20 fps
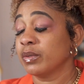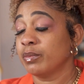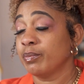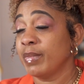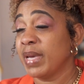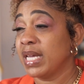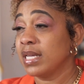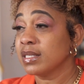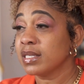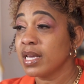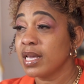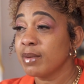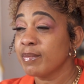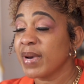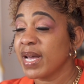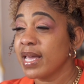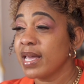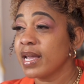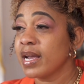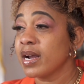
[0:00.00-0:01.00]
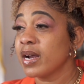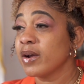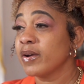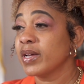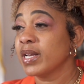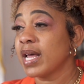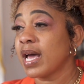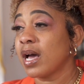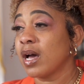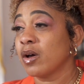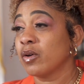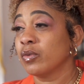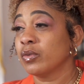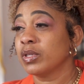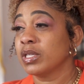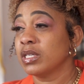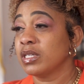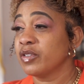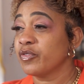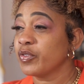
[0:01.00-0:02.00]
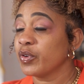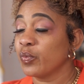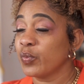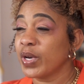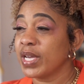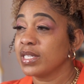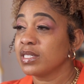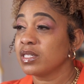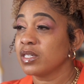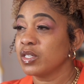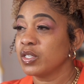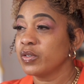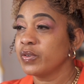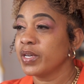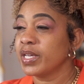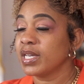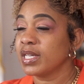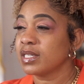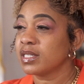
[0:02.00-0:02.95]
maintain my hair and how the different ways to do it.